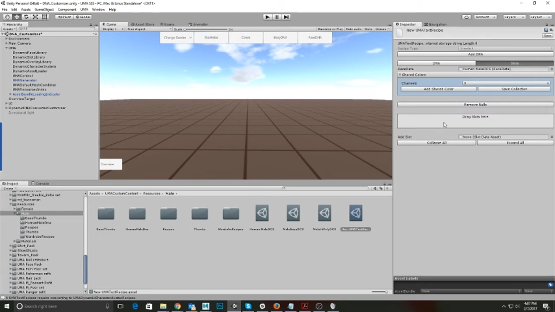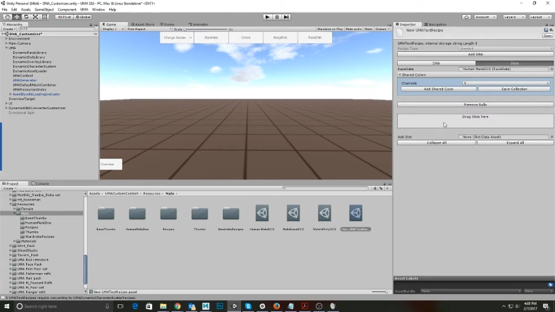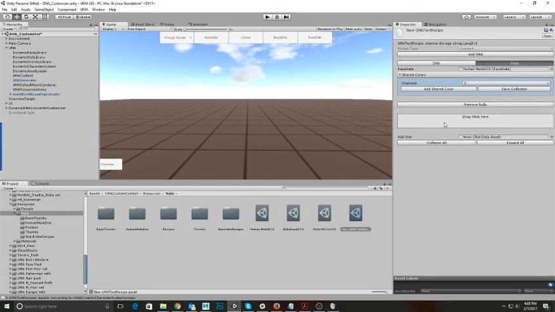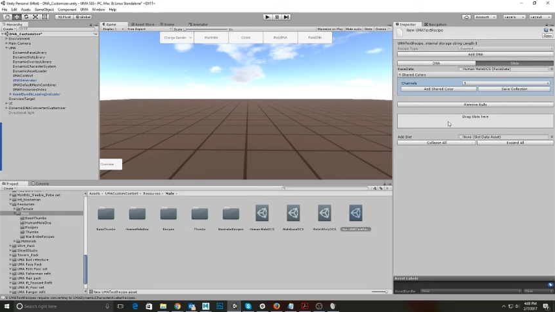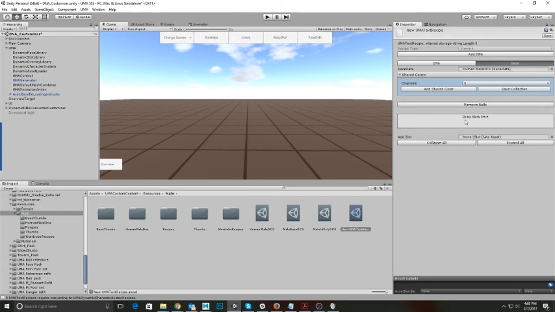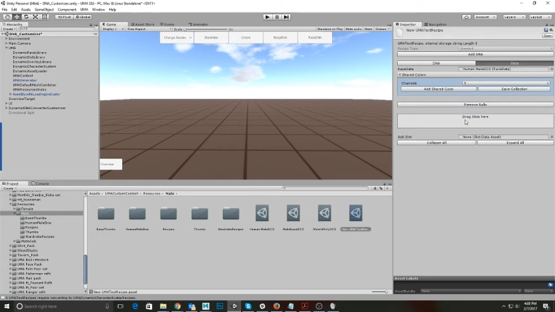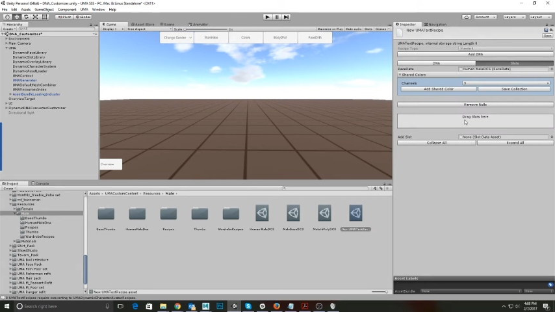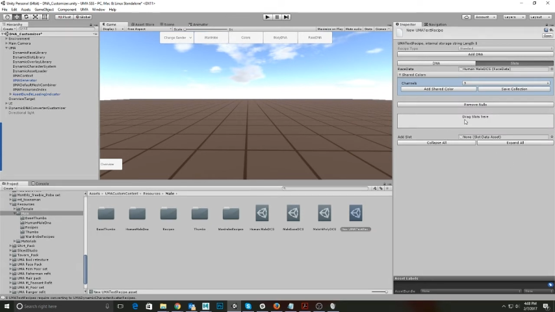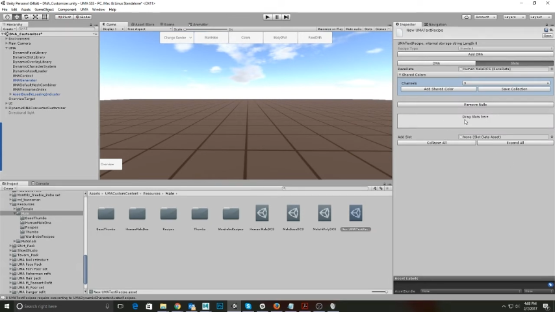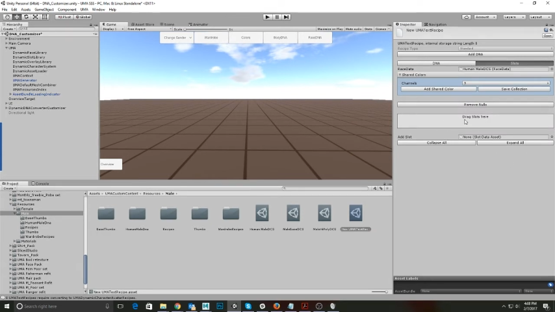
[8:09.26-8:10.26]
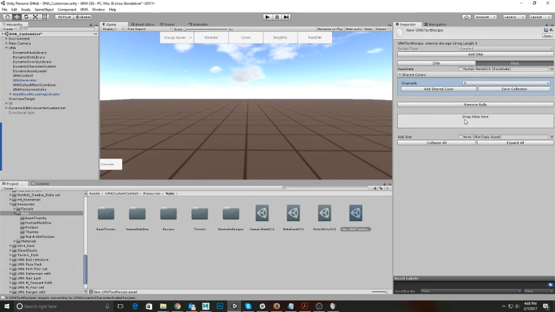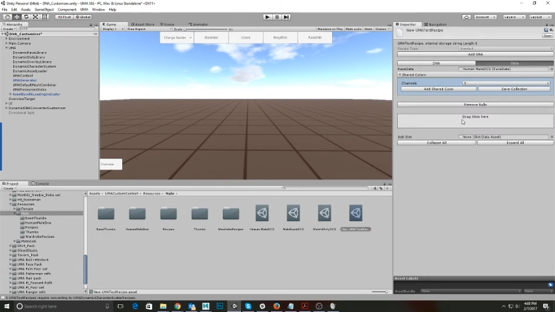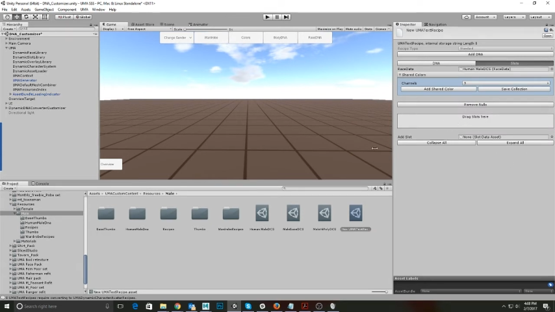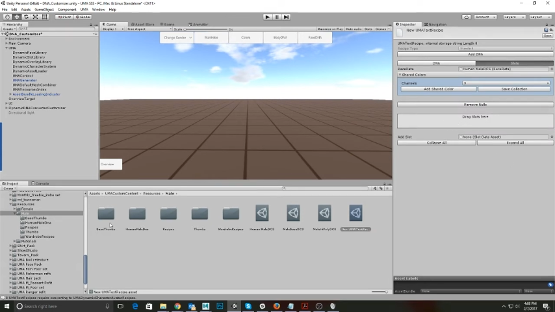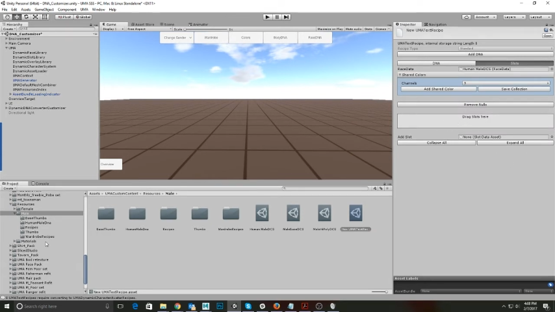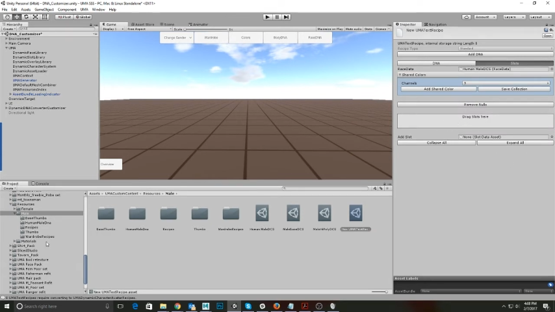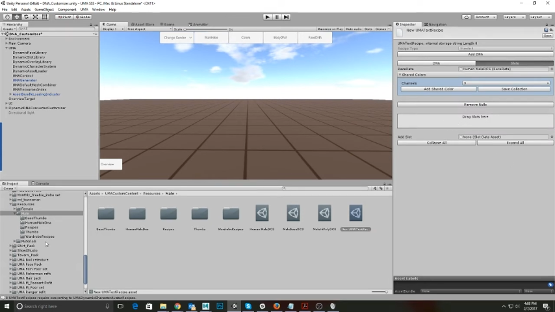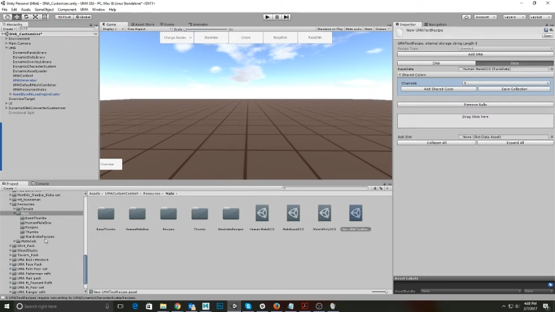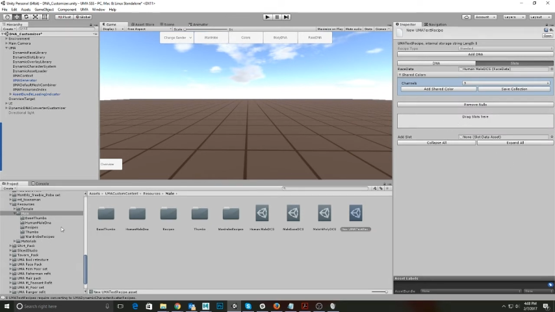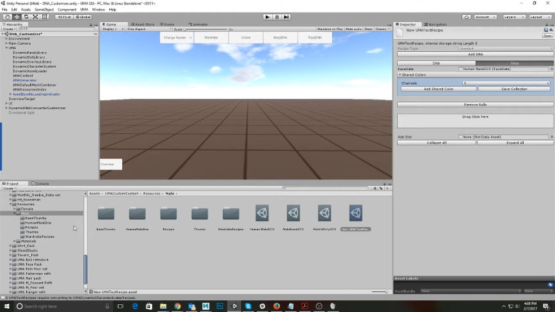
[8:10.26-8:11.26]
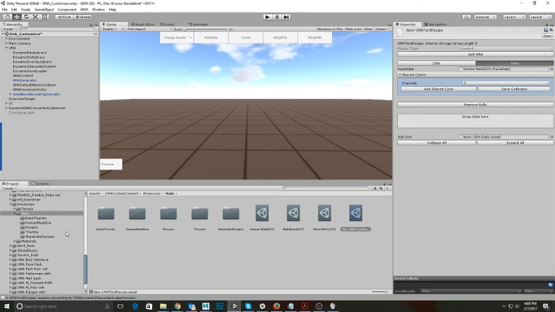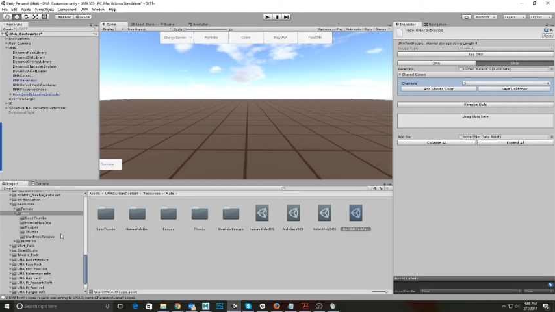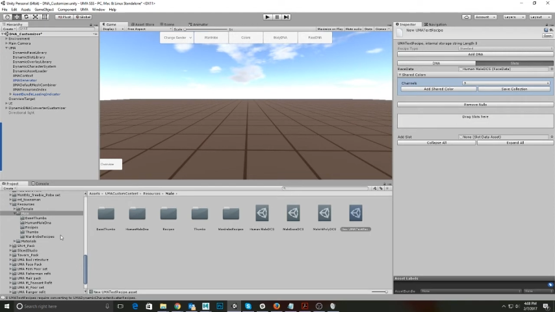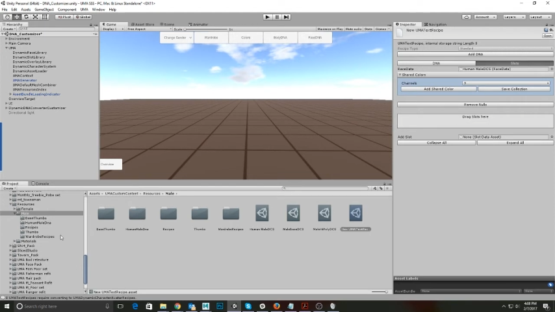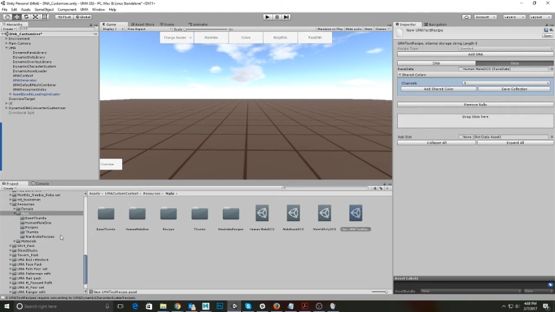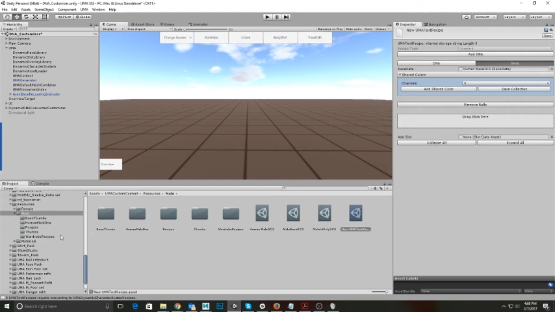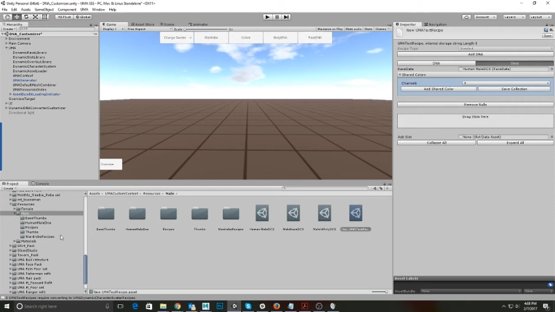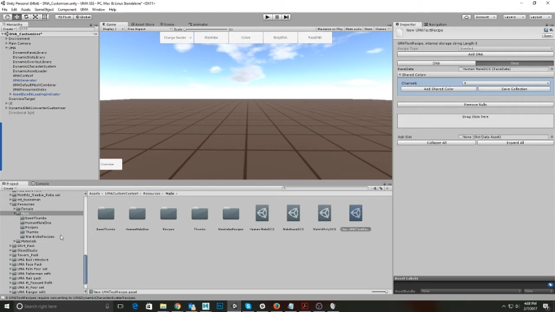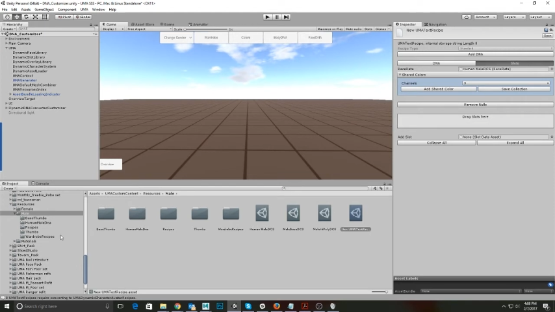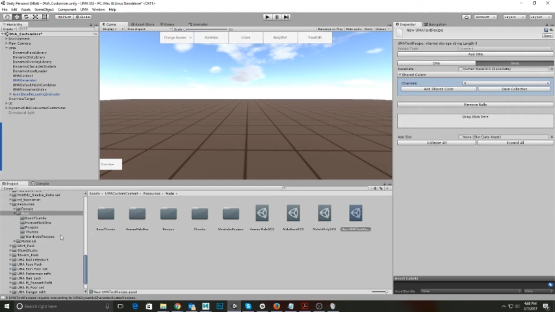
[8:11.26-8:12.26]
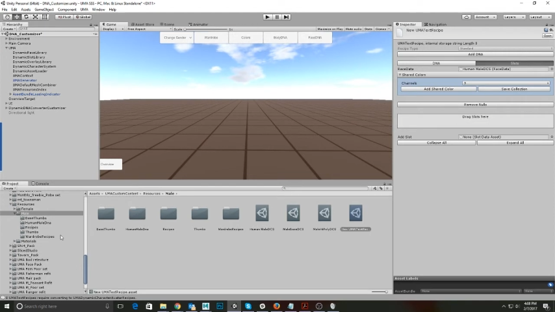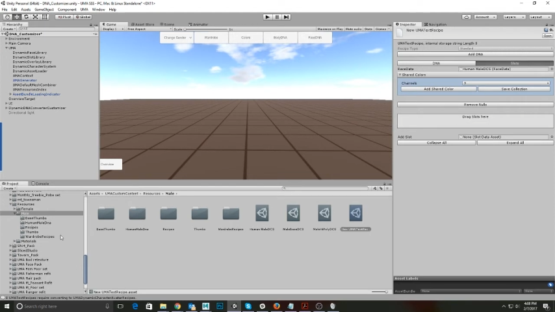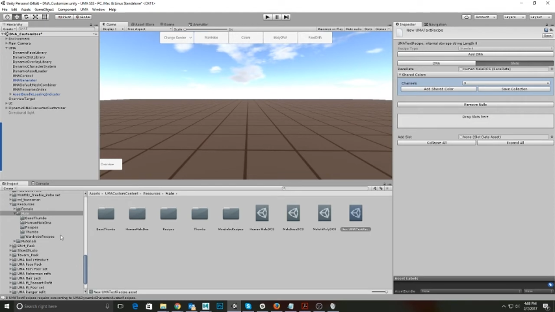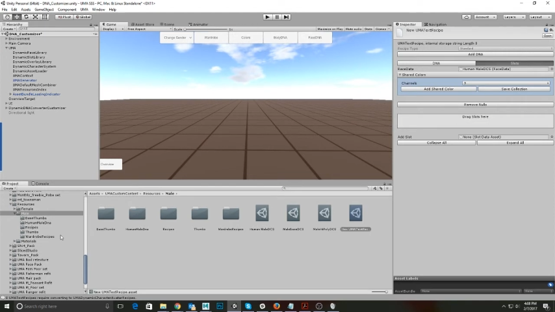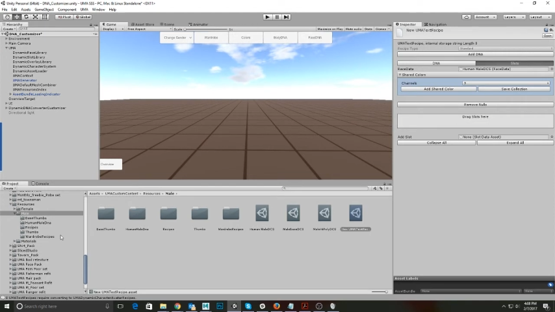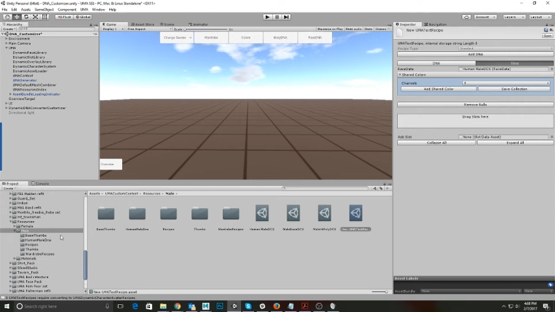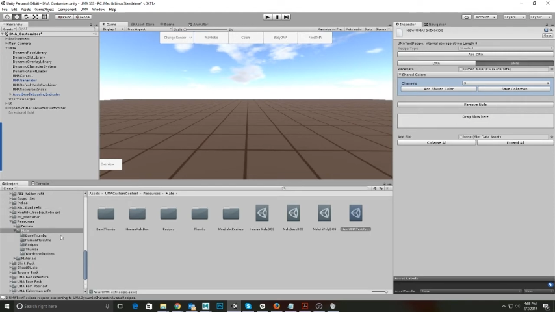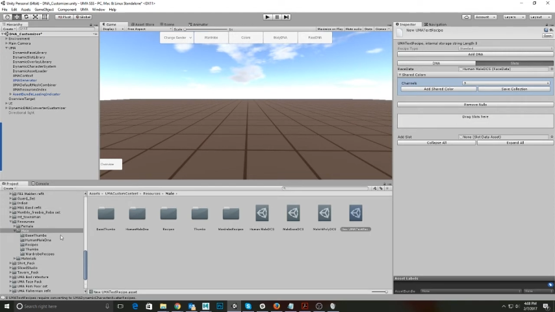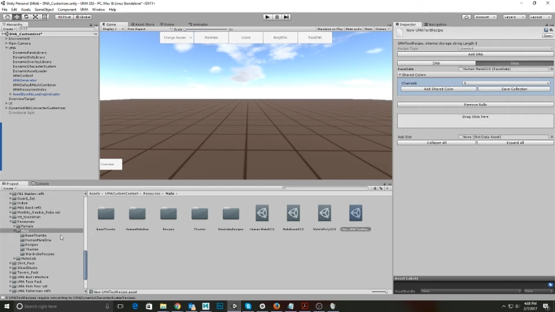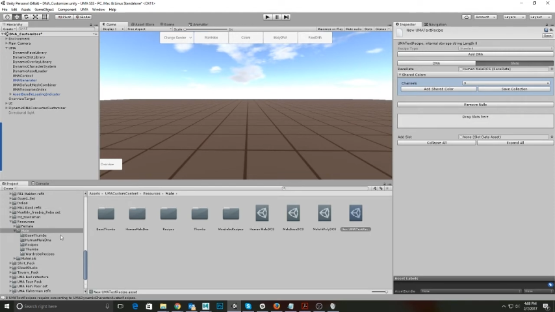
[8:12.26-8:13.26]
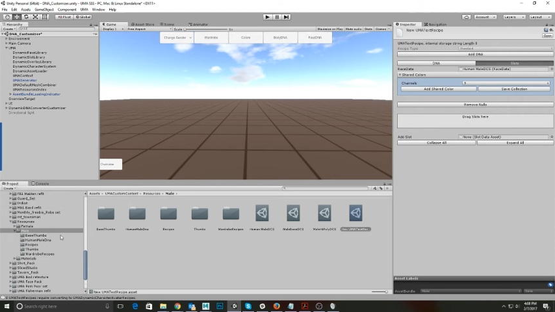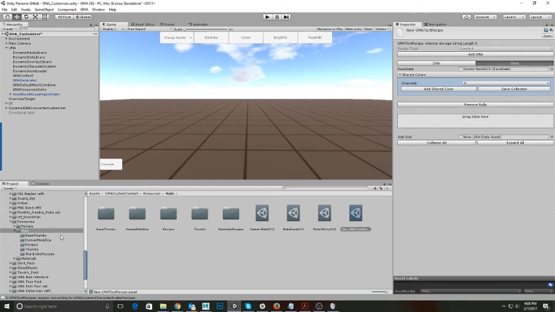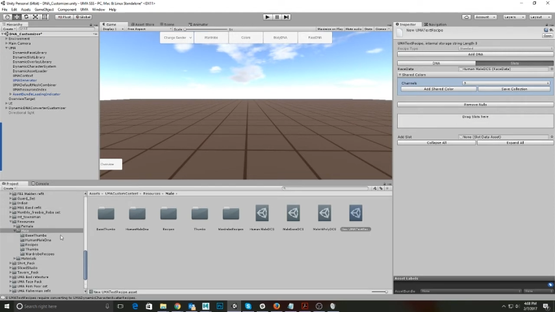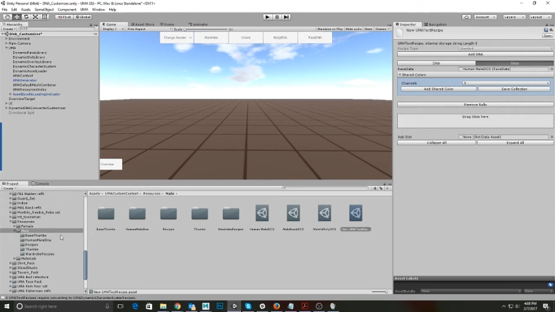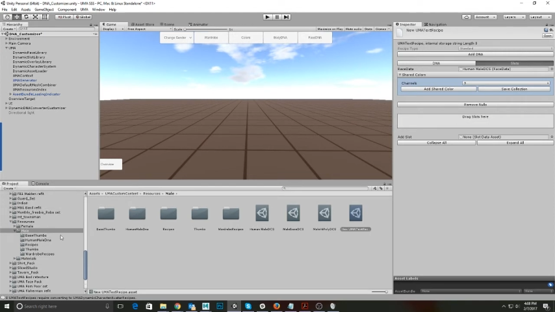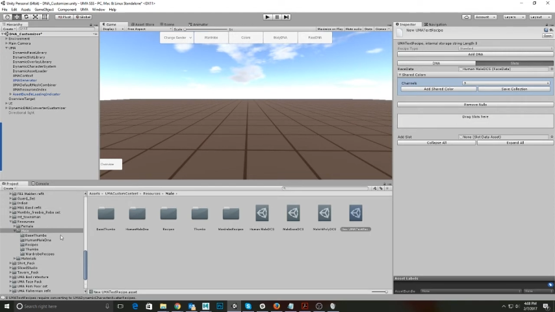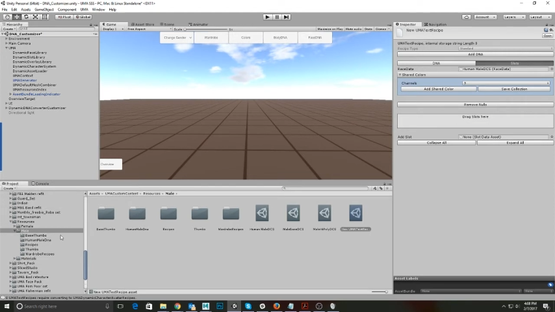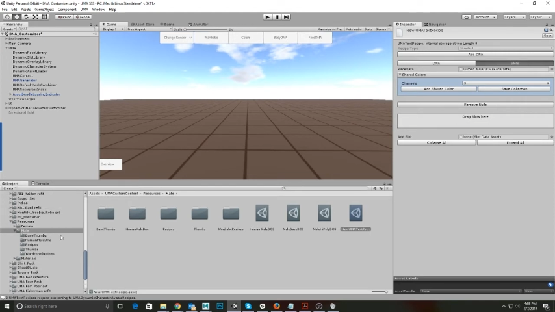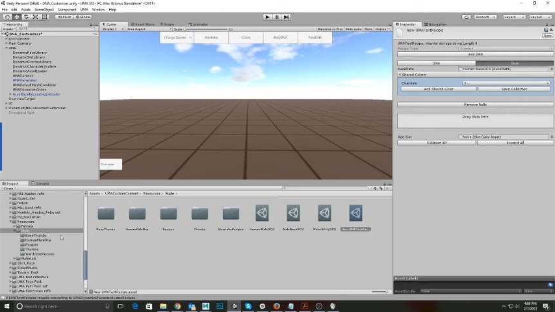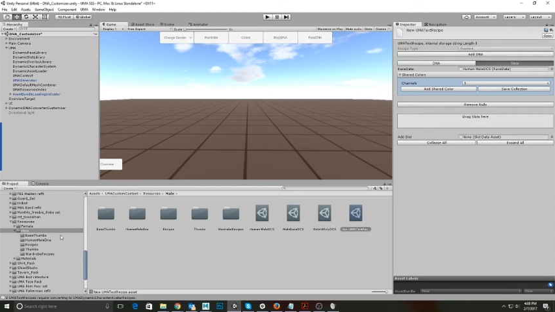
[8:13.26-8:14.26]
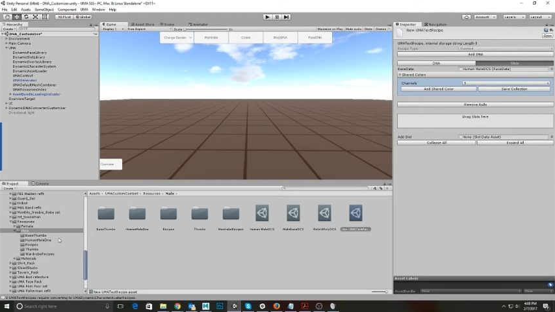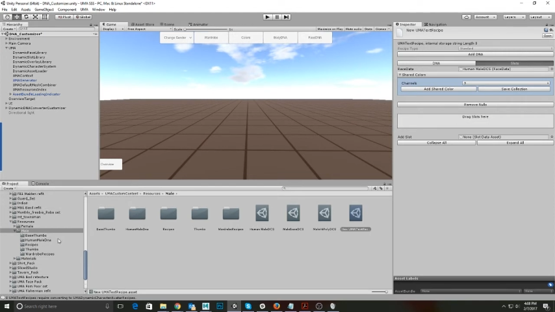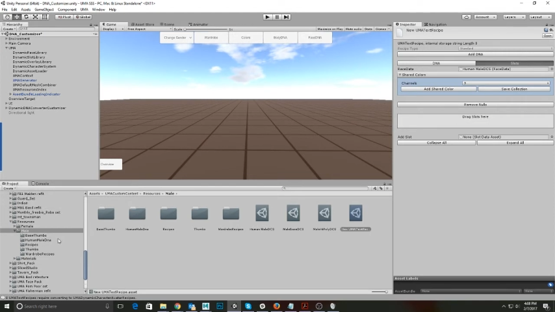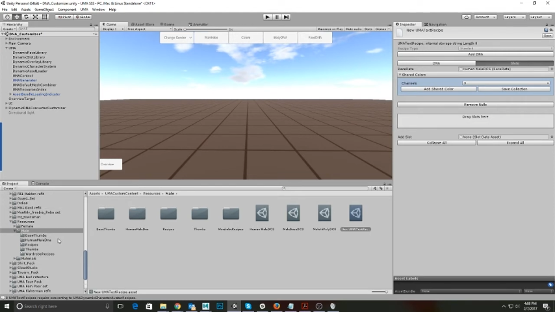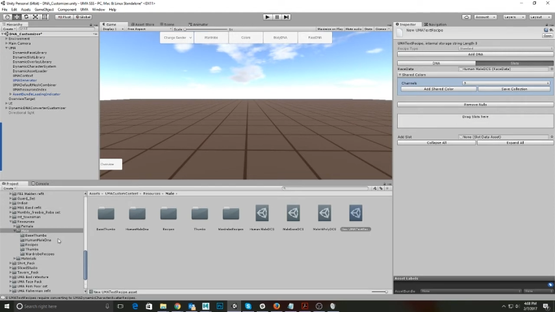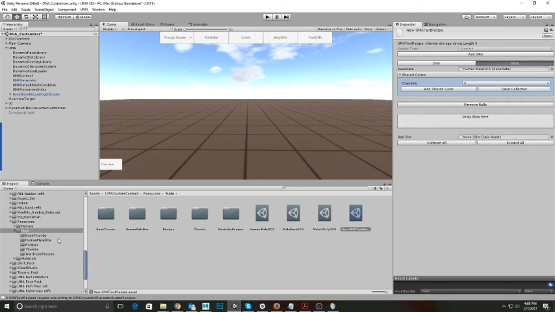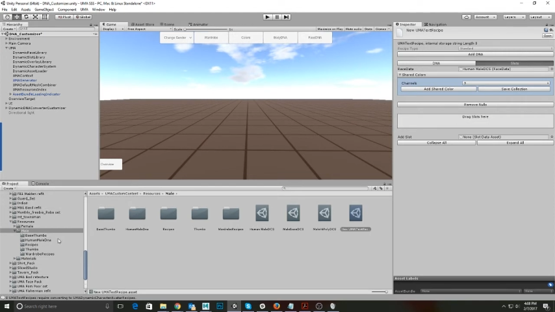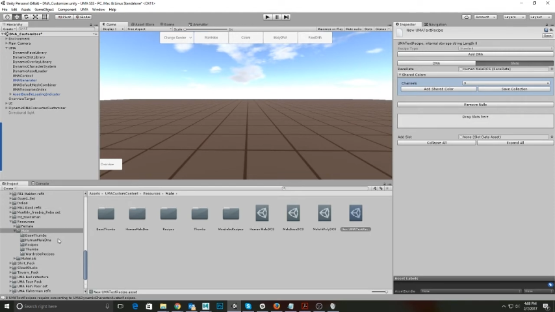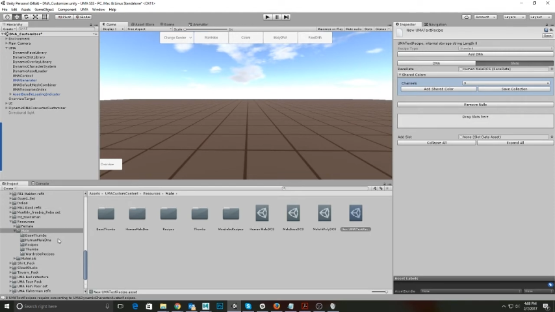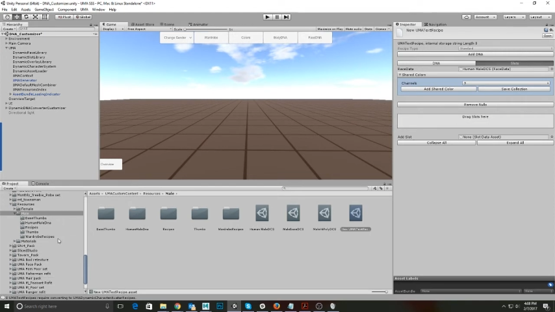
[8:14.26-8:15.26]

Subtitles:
No face is visible, so there are no lips to read.